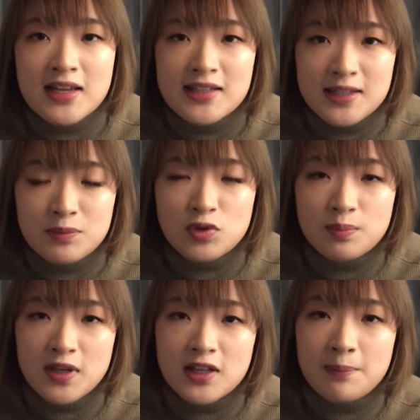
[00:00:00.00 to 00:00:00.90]
seemed
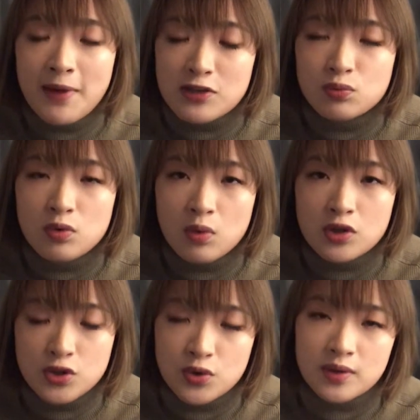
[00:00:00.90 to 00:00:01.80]
to be the best
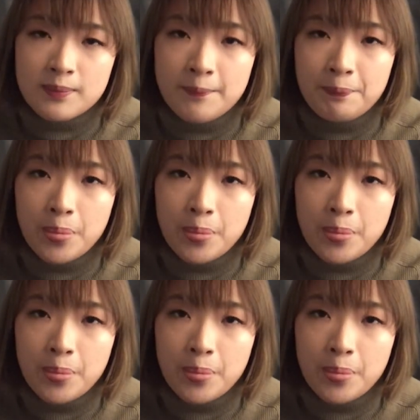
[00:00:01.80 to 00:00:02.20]
reward to them.